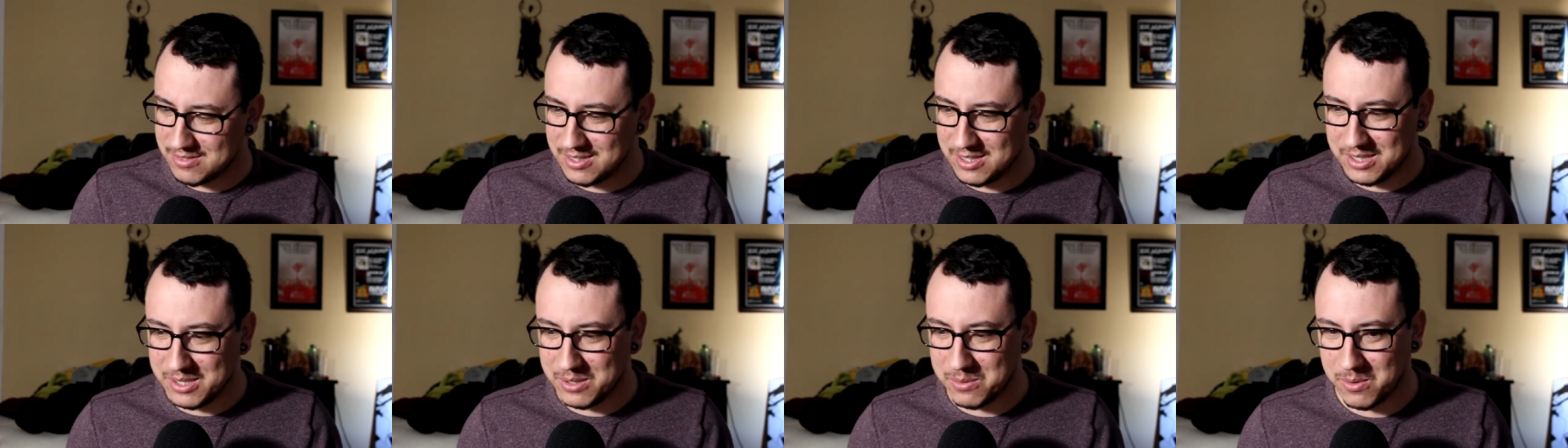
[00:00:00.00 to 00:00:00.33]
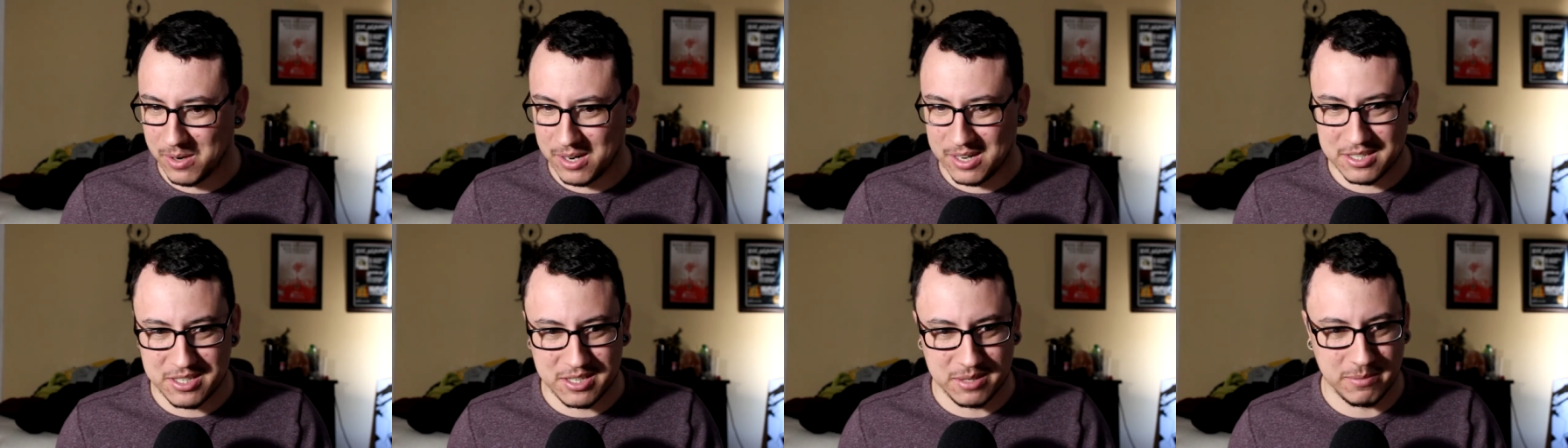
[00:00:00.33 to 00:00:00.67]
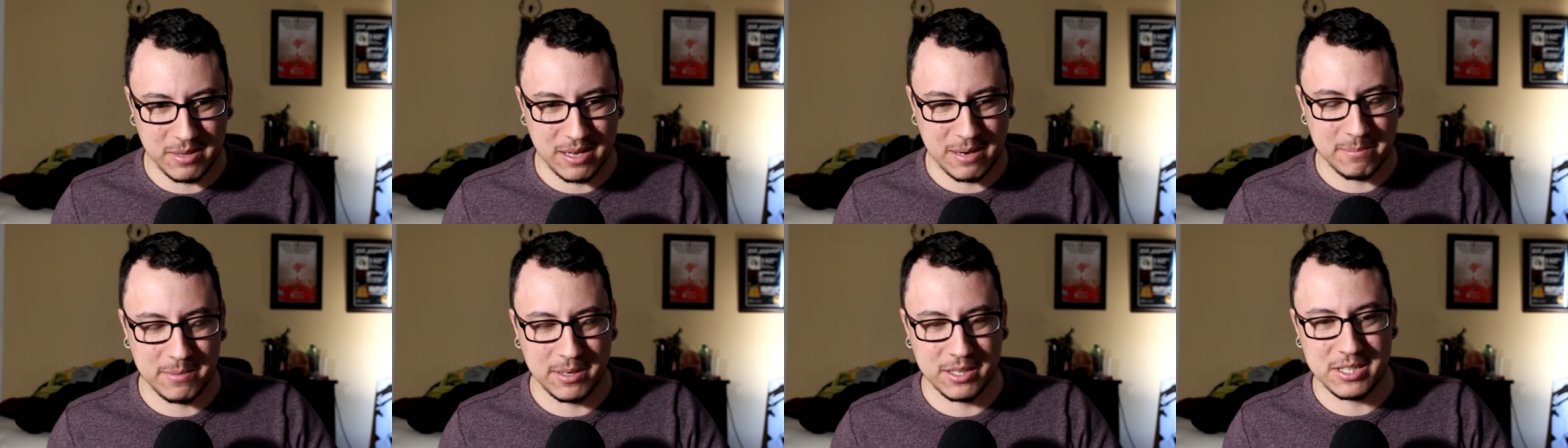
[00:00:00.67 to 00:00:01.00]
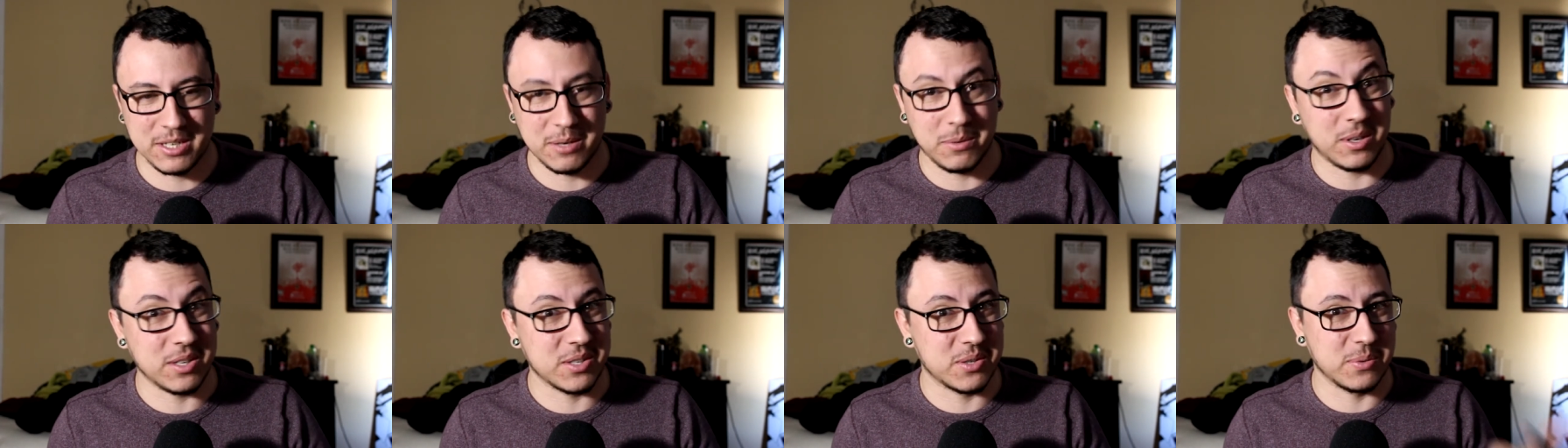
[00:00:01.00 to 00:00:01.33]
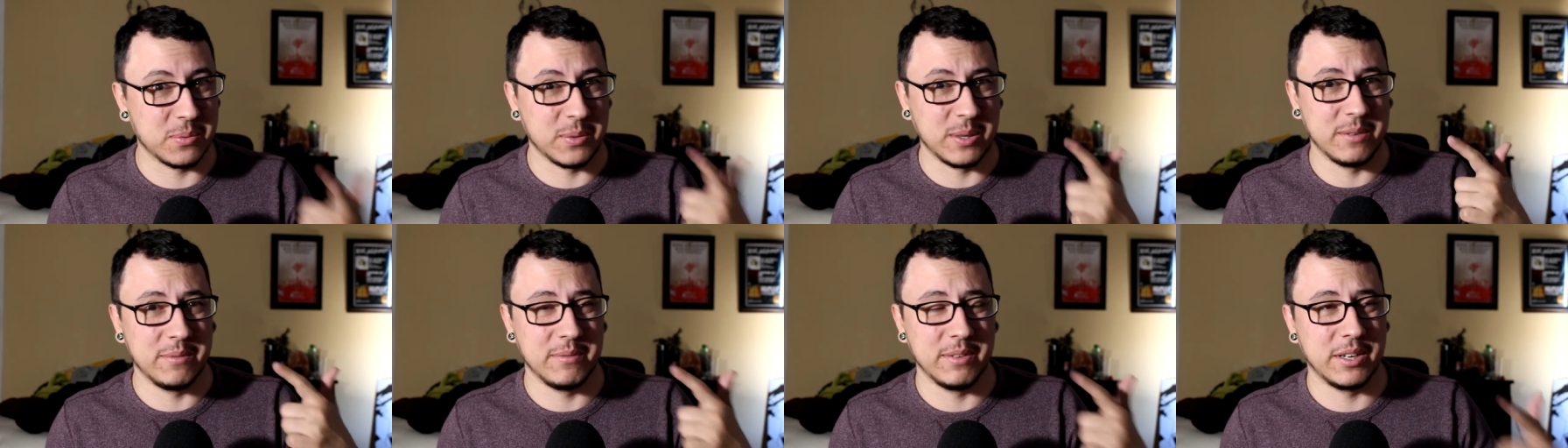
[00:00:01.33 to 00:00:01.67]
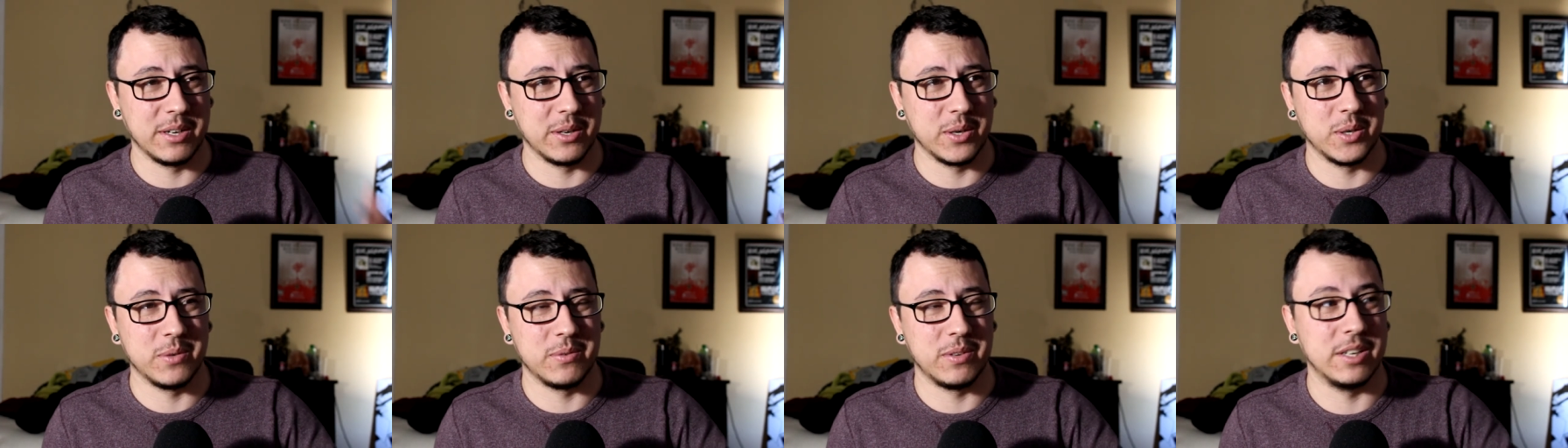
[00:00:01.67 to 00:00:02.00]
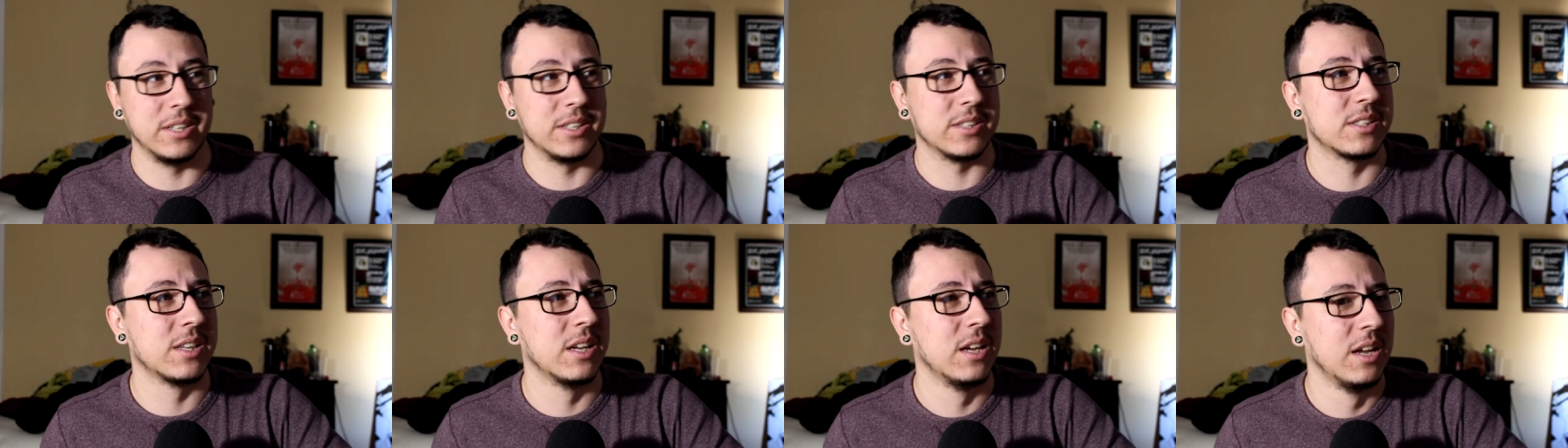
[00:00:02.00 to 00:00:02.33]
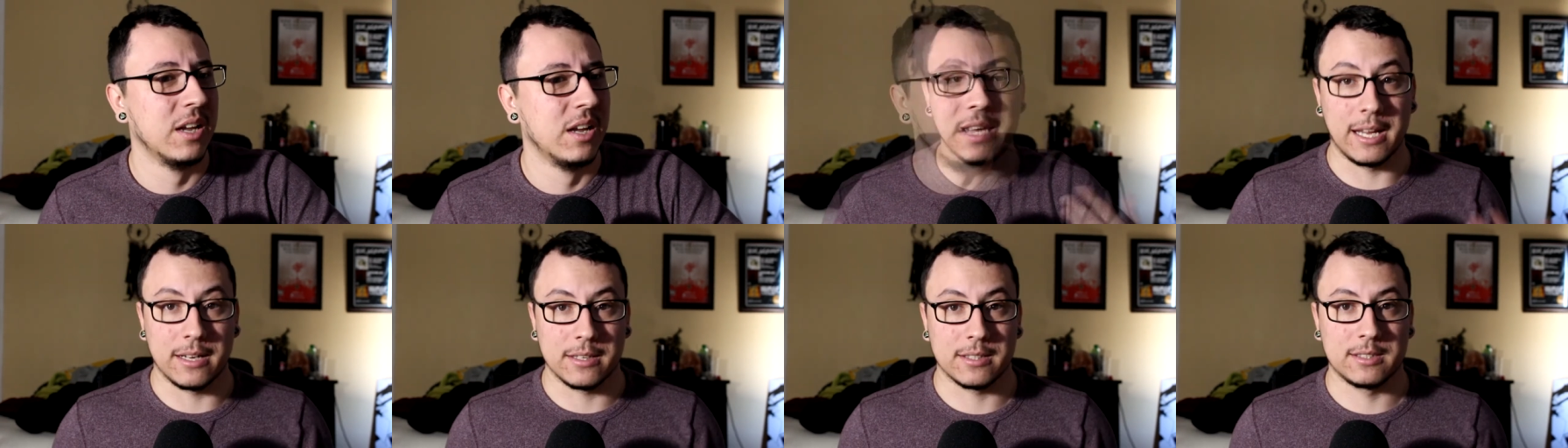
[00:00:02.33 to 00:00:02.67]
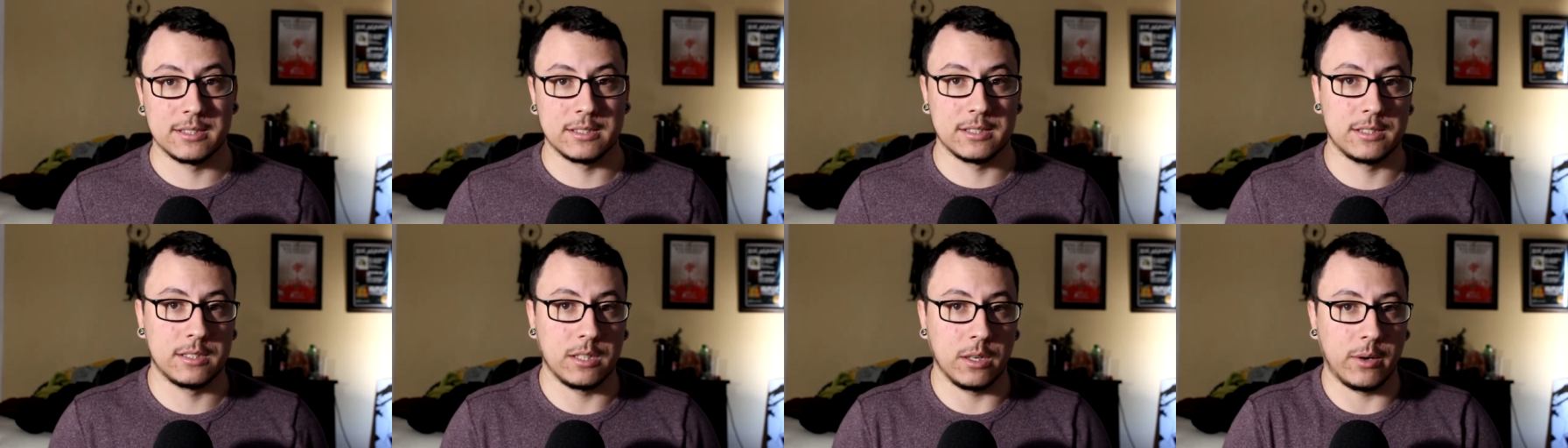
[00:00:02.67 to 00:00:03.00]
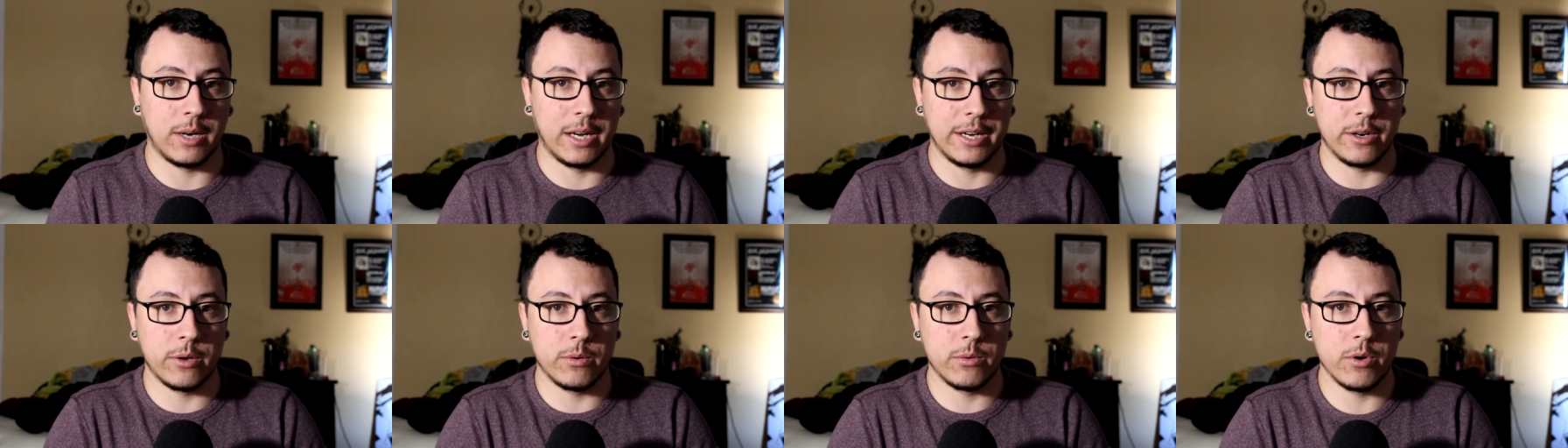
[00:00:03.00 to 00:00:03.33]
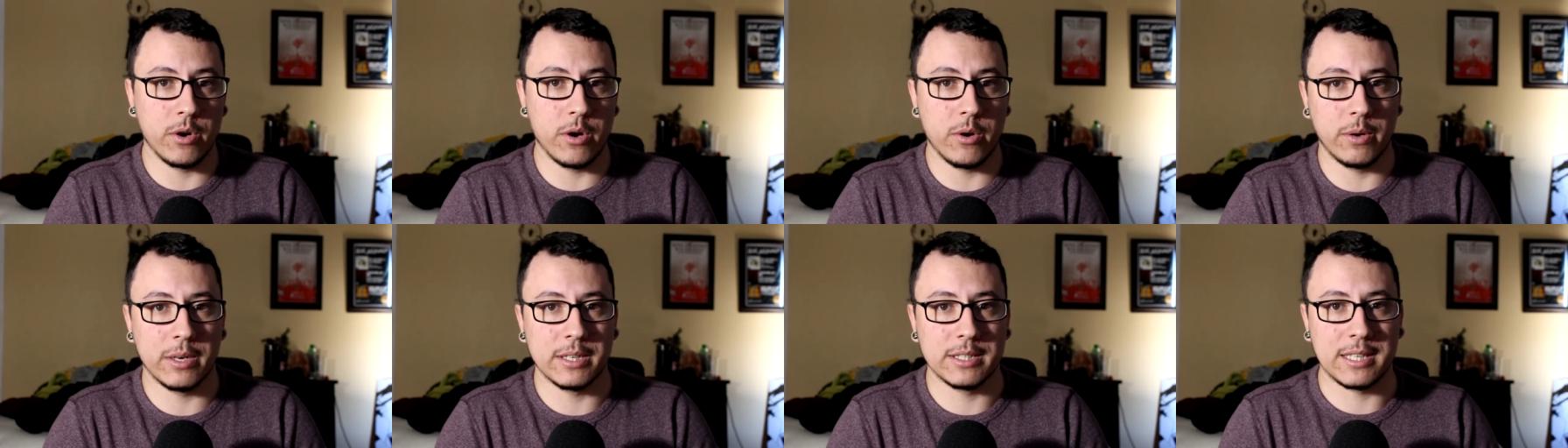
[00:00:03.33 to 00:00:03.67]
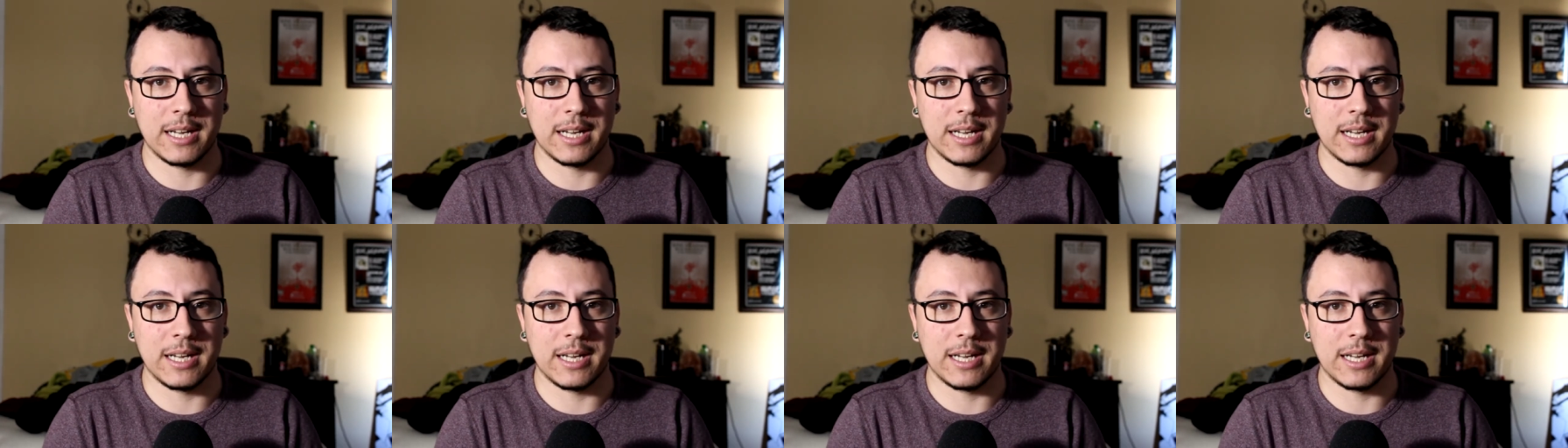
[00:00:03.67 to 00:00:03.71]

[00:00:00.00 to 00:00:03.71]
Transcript: really watch him that much i watched one video of his yes so i don't know